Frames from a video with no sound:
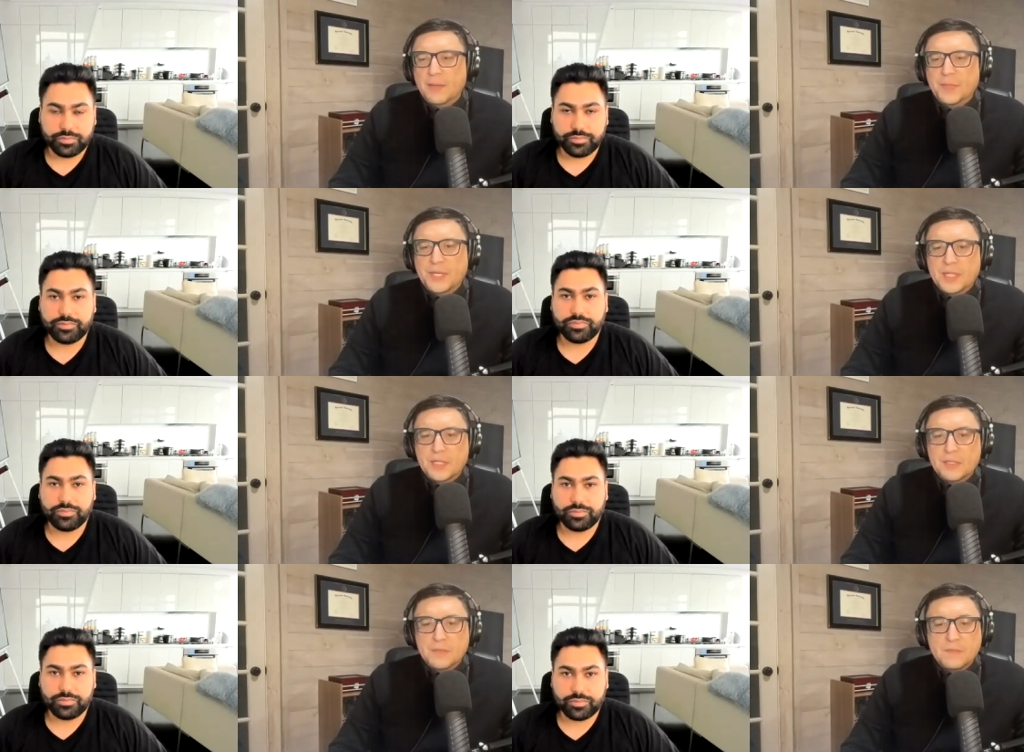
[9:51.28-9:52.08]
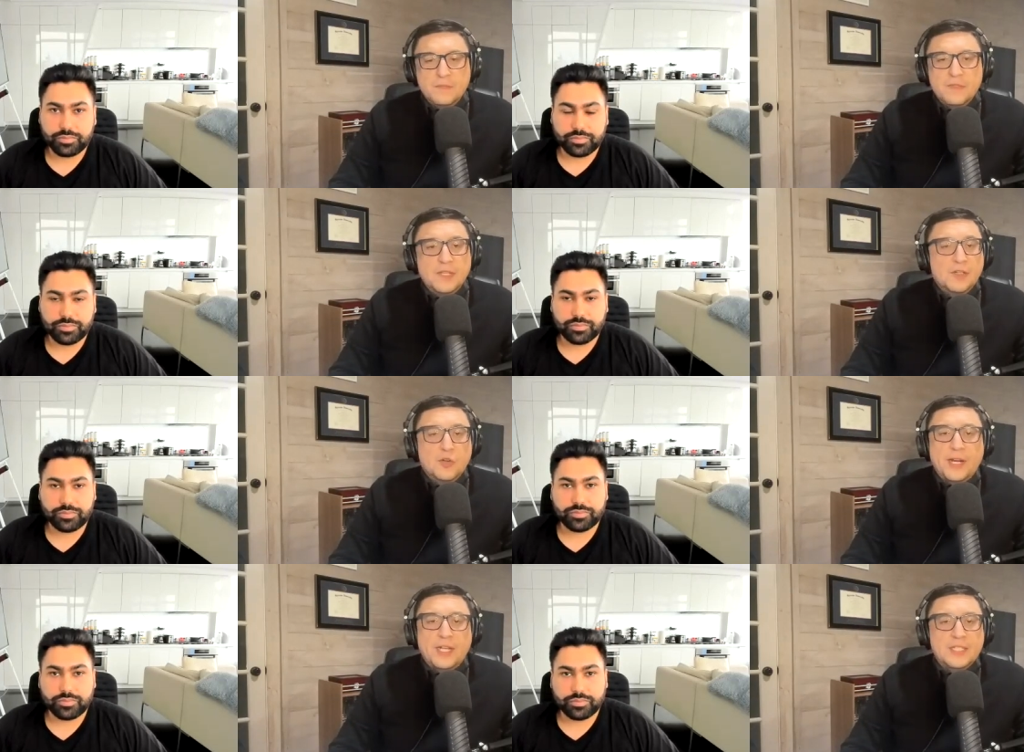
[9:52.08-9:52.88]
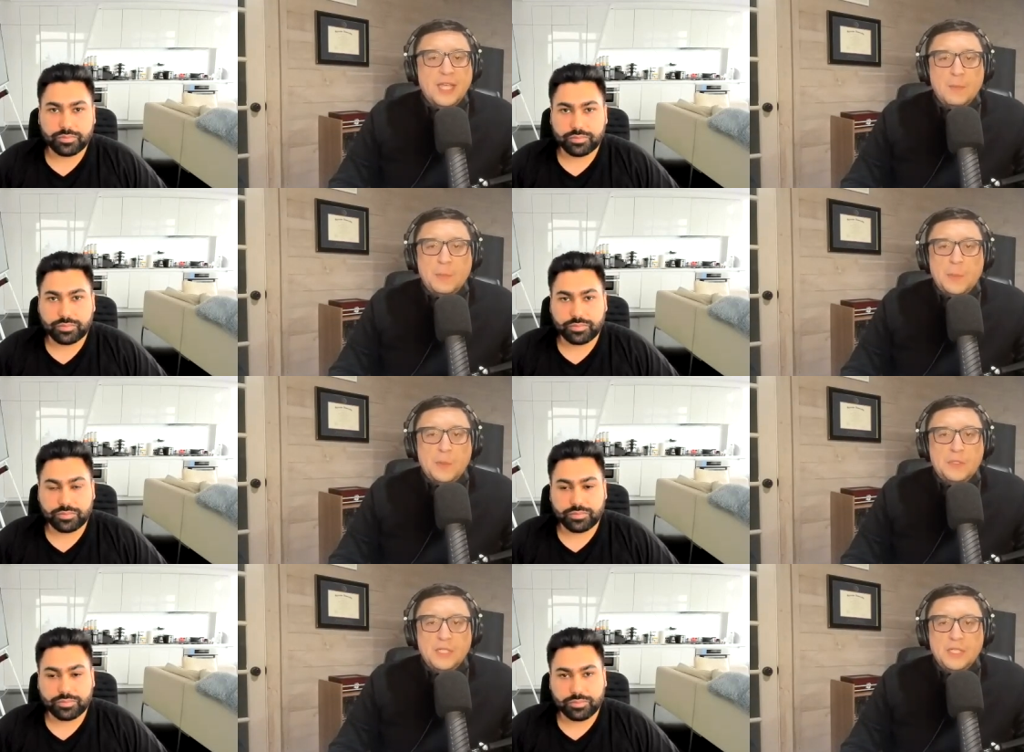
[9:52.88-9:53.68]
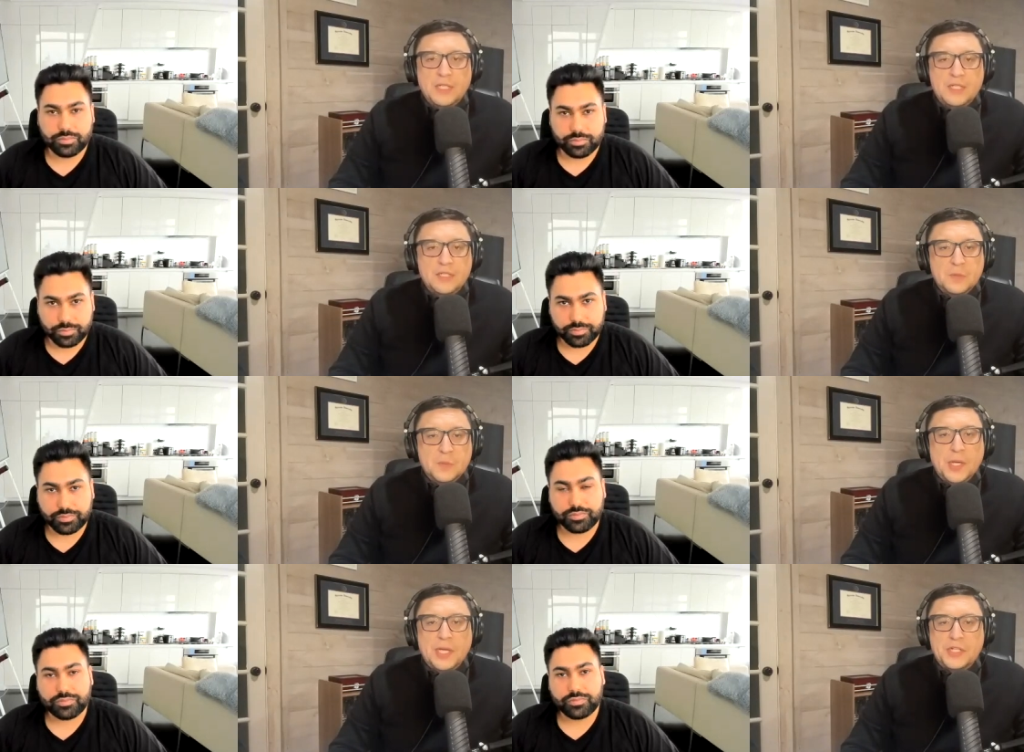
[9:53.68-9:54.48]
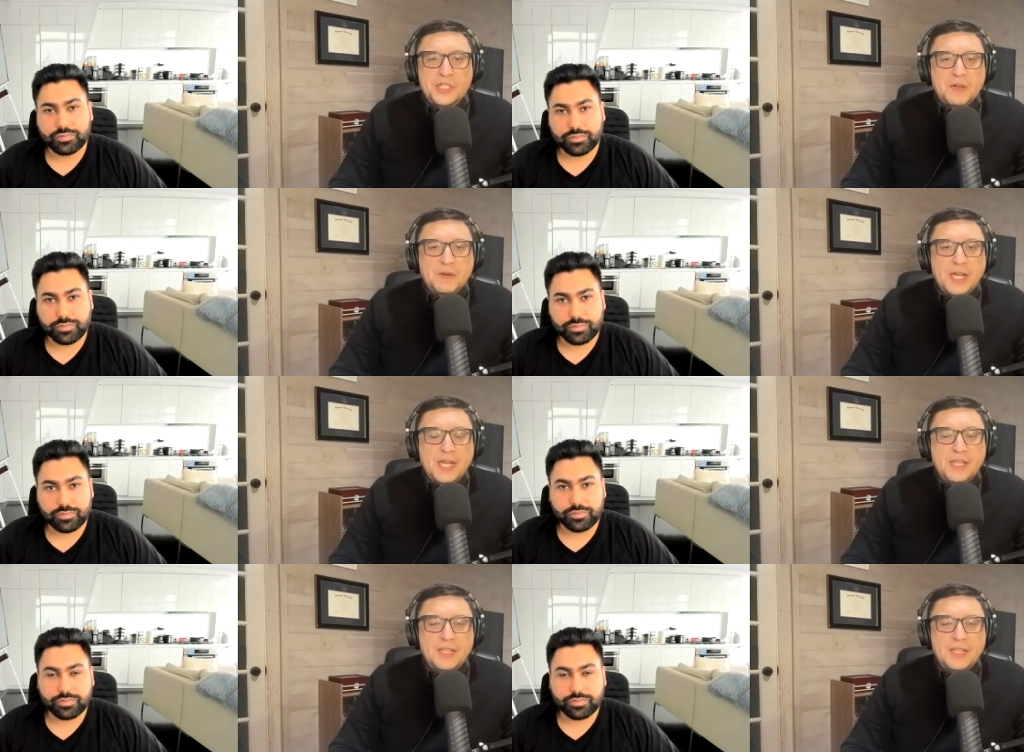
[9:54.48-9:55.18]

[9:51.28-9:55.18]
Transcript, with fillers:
Speaker 1: because the great example is Wish, right?